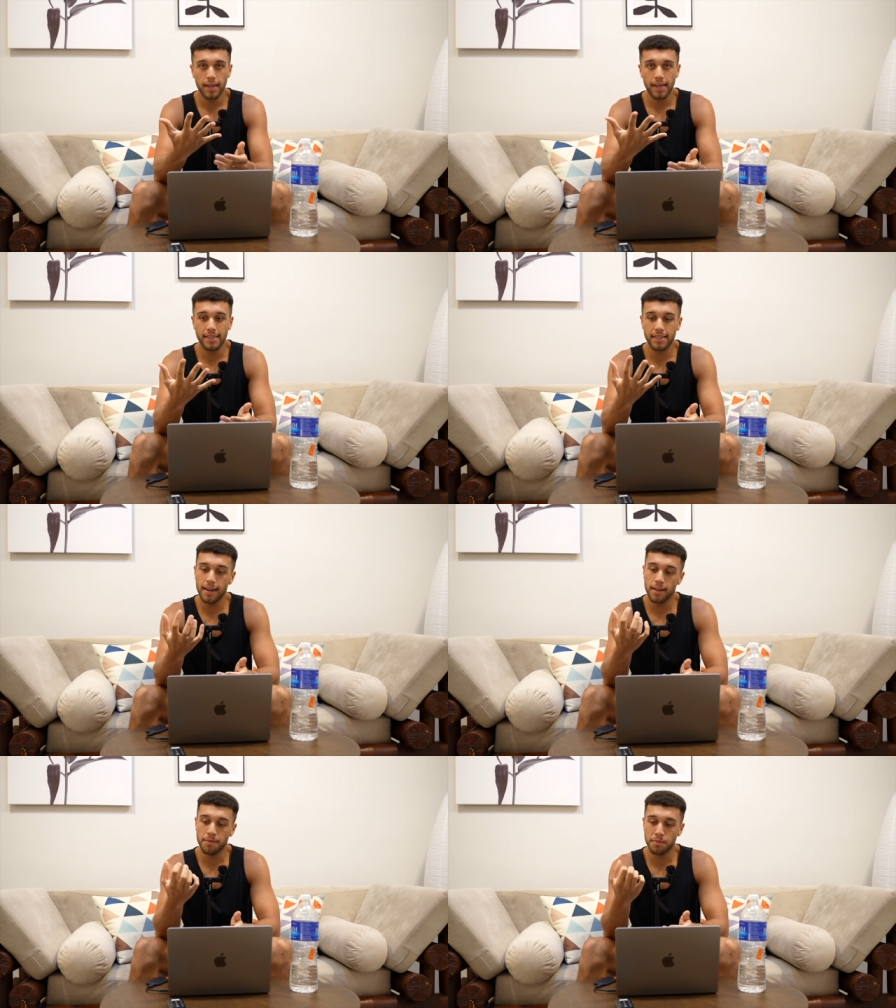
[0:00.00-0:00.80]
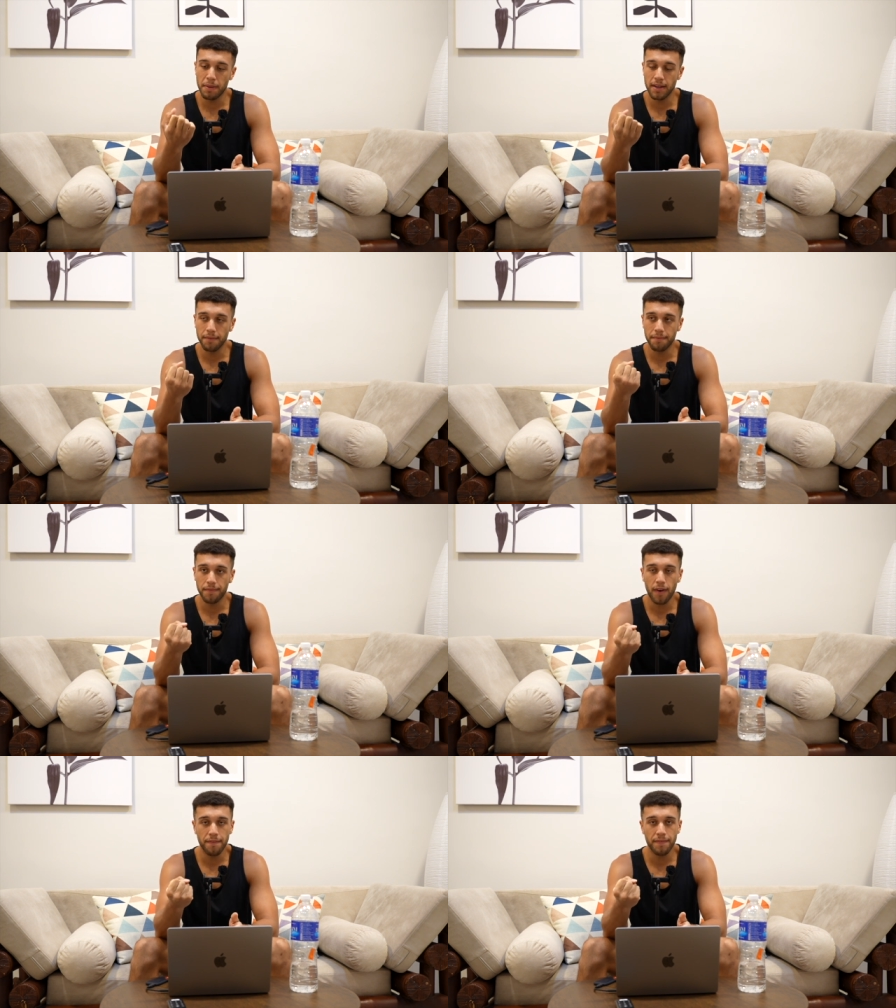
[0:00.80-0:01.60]
Instead of spending
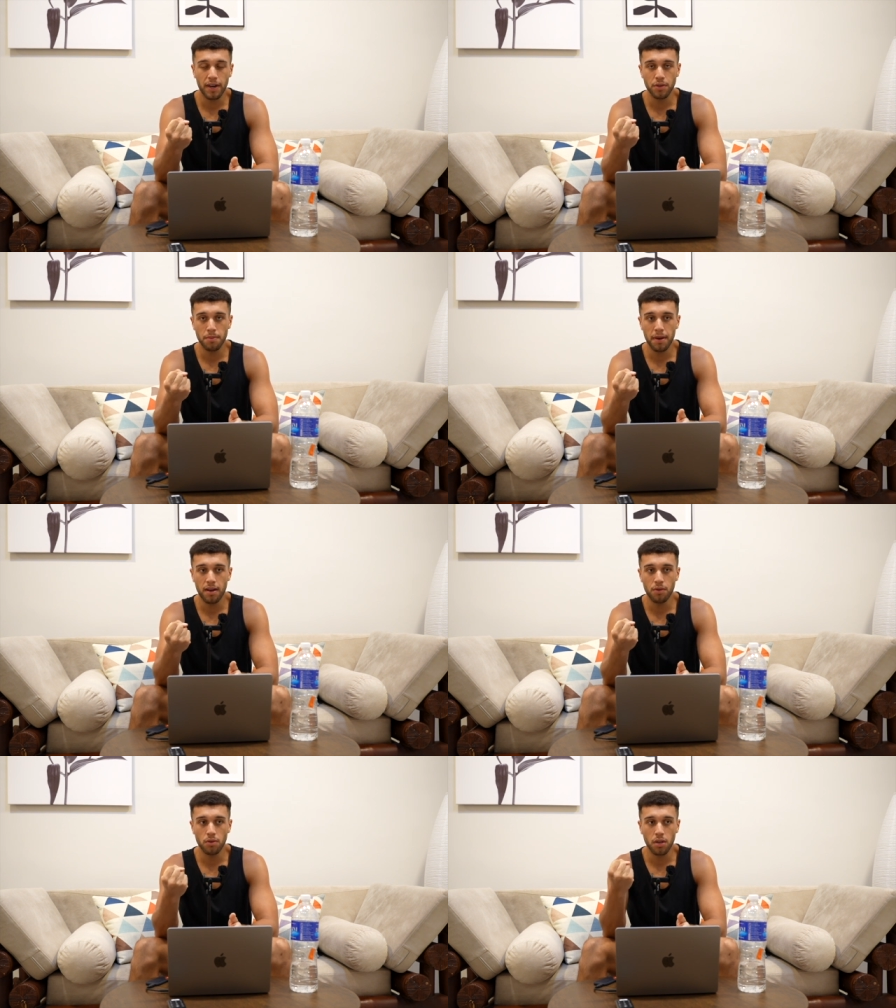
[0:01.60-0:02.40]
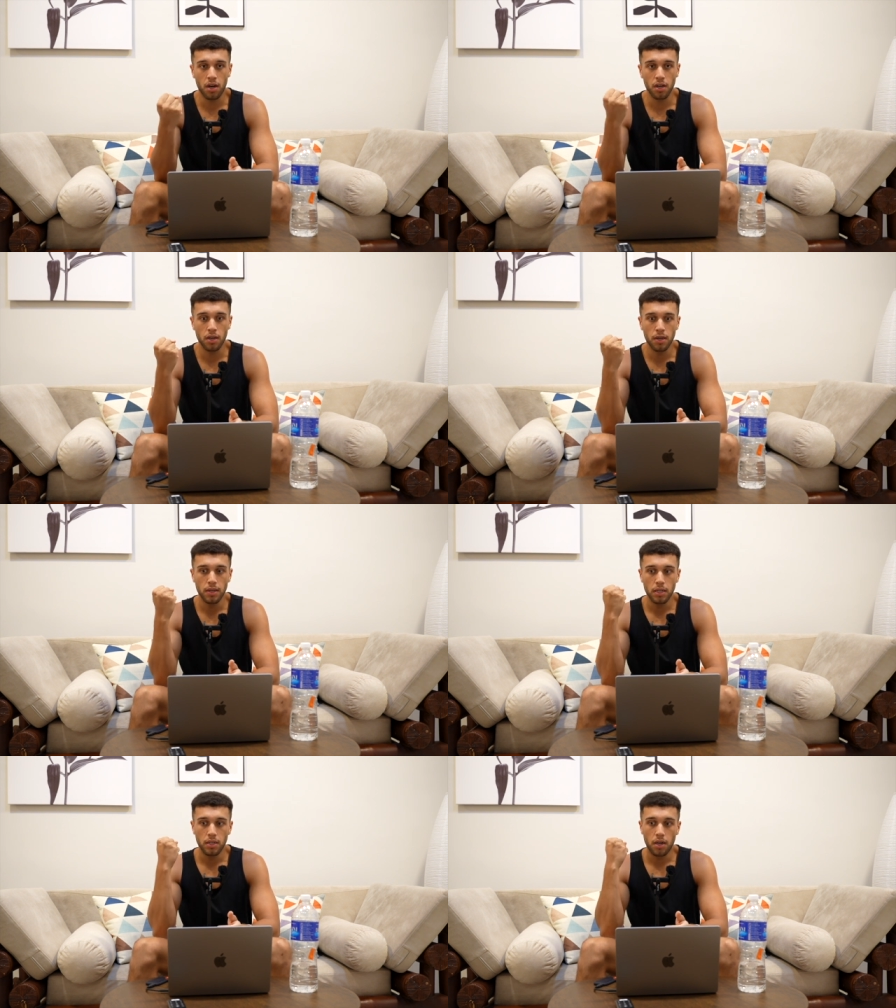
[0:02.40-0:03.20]
£5,000 on,
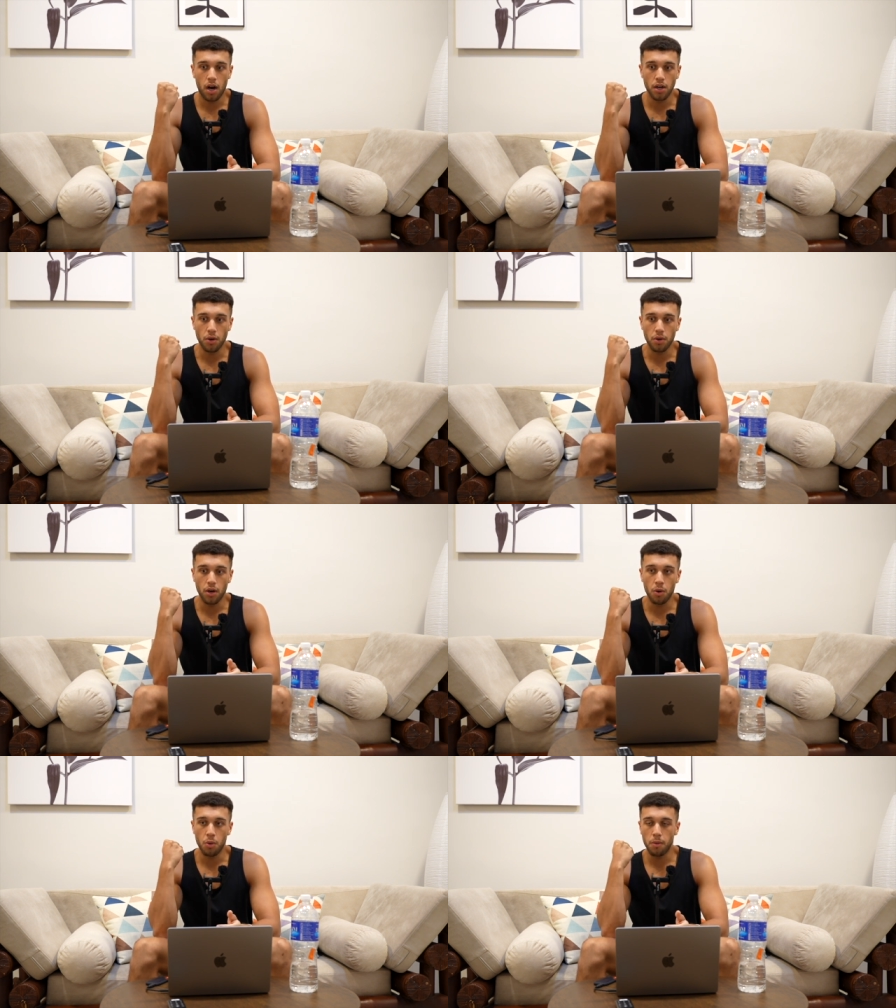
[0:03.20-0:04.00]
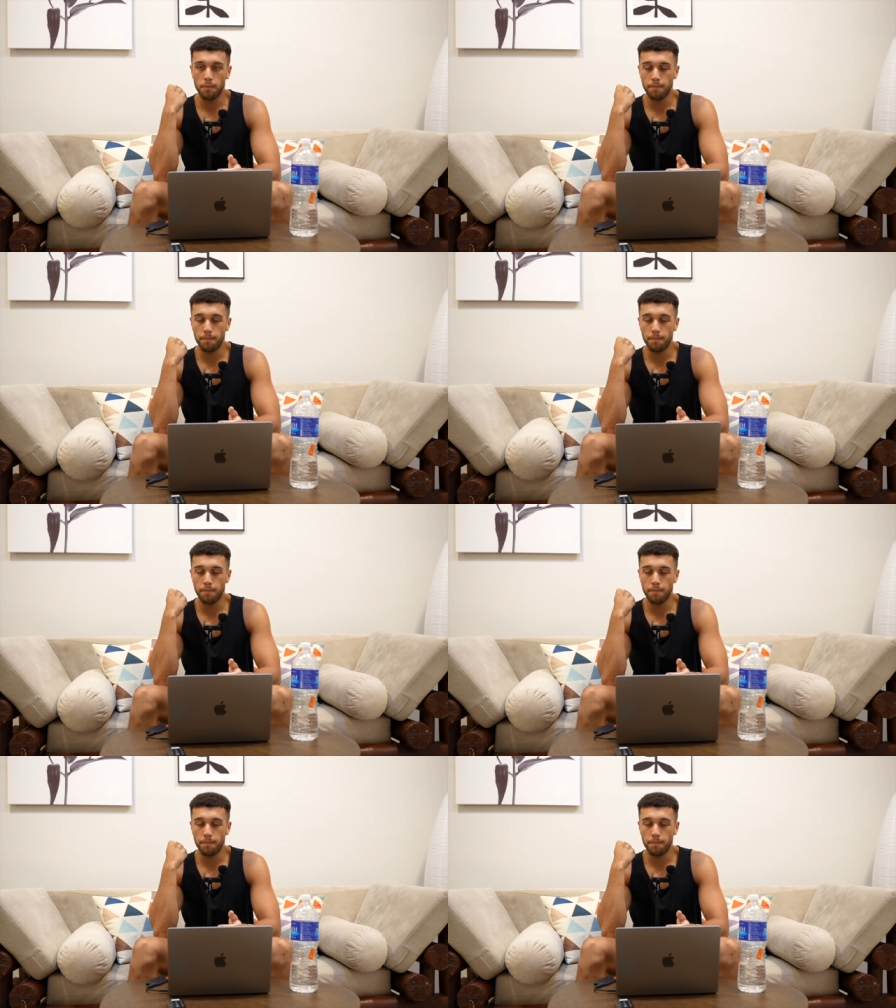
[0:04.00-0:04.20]
I don't know,